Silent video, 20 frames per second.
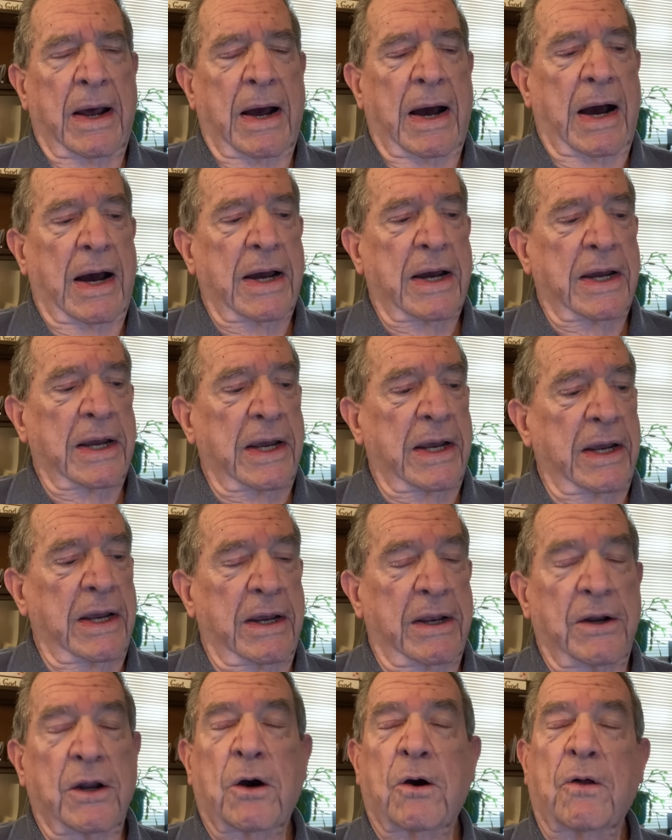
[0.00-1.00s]
I
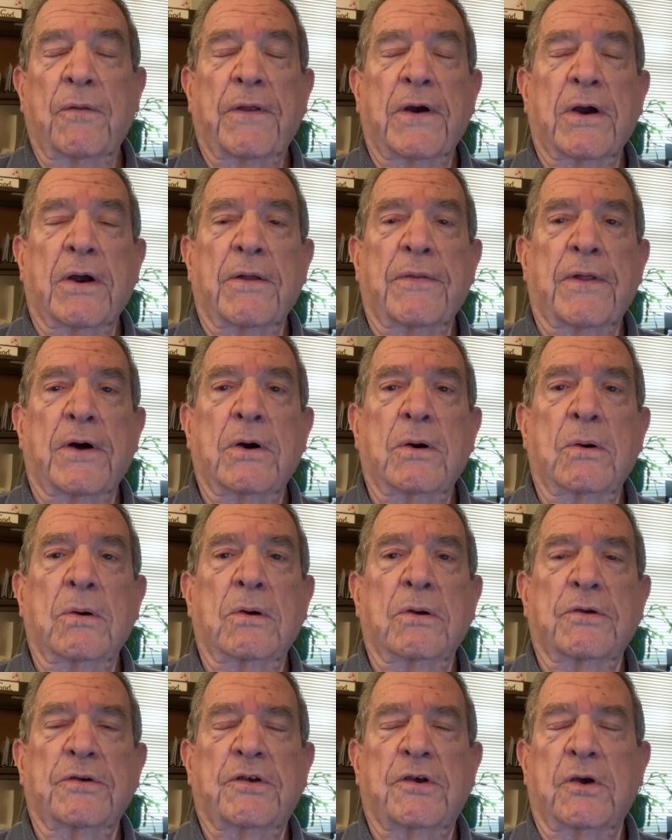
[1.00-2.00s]
know there are
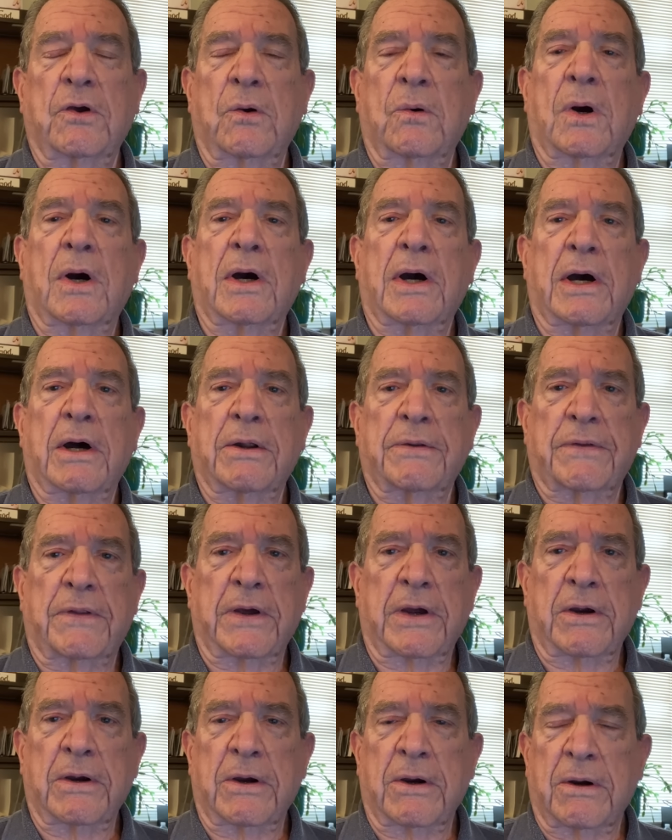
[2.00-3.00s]
those who are out
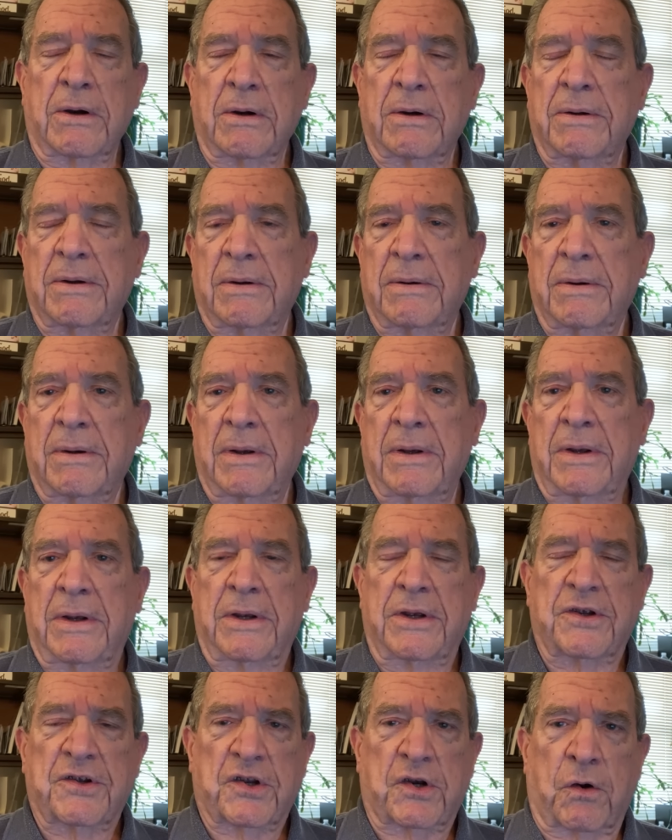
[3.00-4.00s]
there
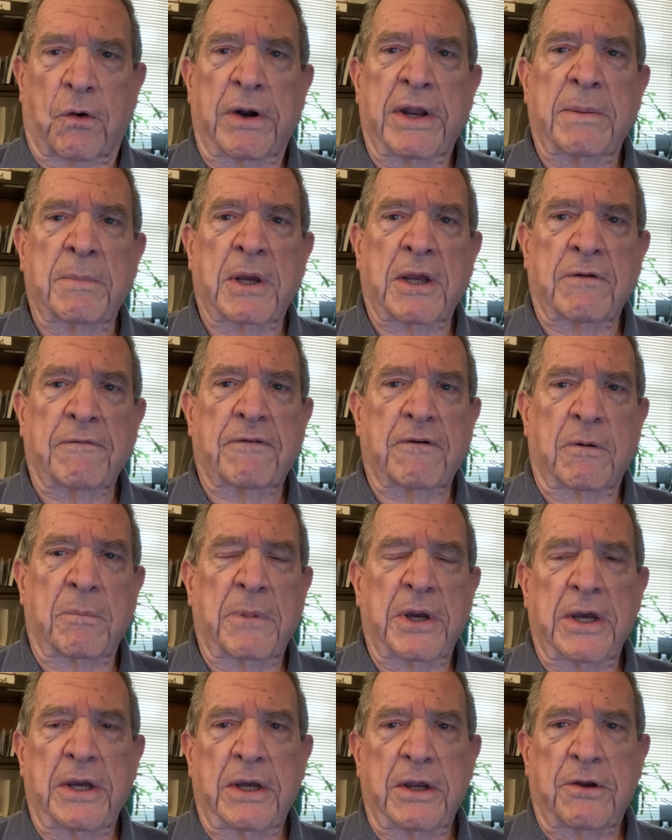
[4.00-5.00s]
screaming for
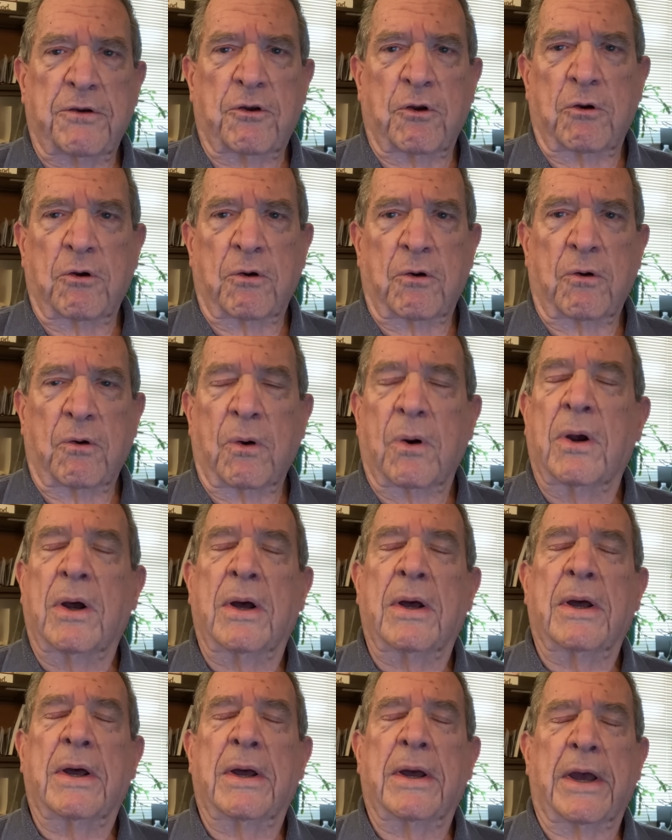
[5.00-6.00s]
me to
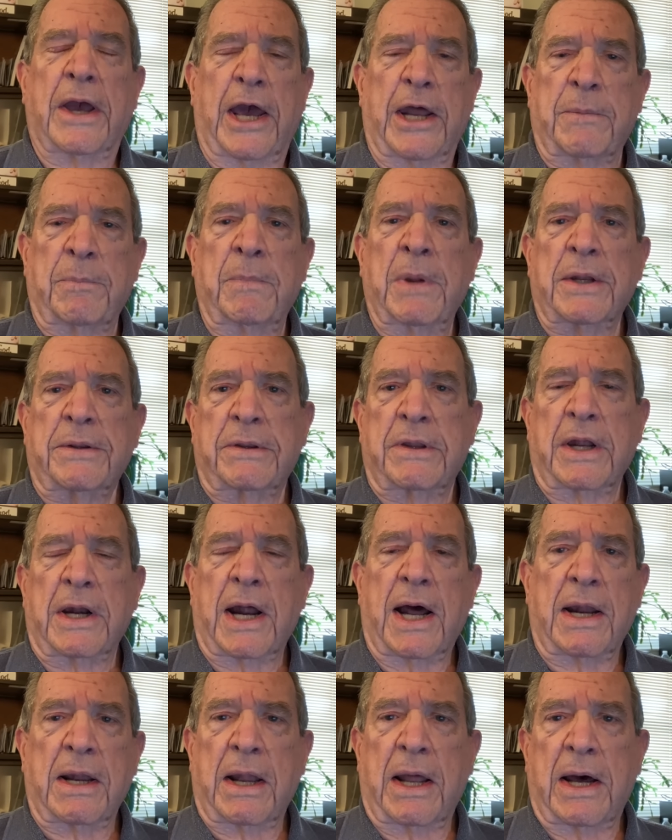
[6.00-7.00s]
admit that
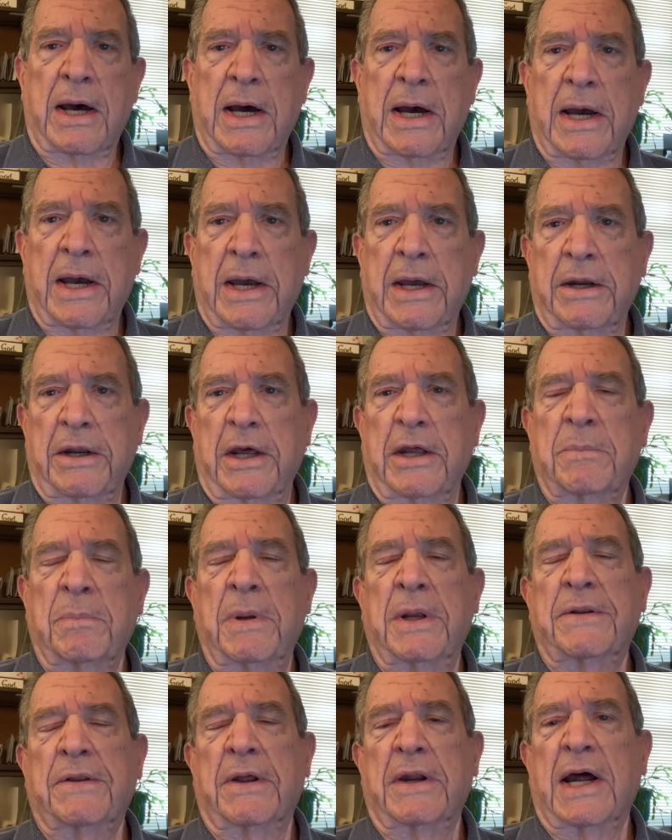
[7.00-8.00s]
I lied,
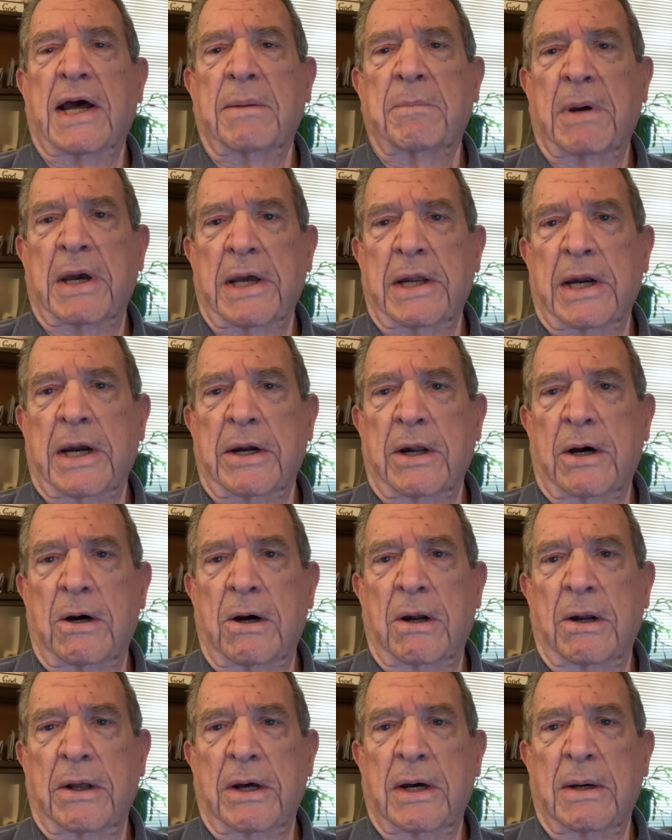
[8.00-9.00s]
admit that I made it
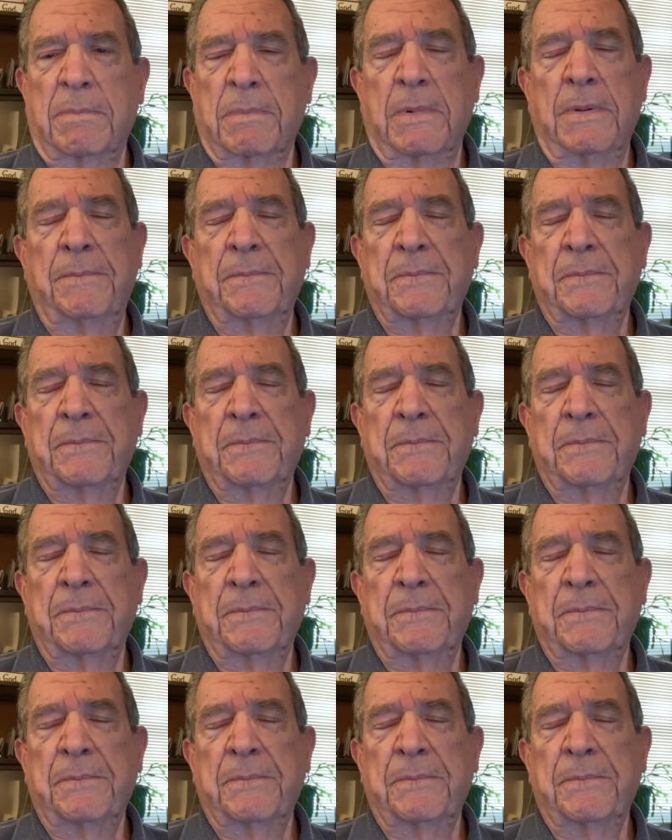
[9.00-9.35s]
all up.